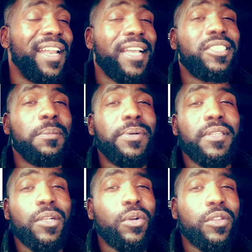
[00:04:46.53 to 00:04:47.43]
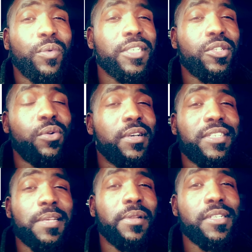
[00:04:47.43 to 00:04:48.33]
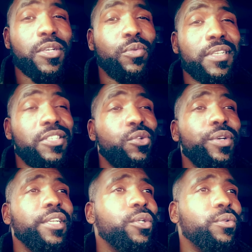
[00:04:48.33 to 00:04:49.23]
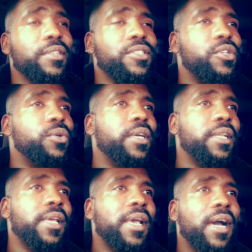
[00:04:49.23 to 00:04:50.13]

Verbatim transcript: and actually put the Northwest on, similar to what Stewie Newton is doing,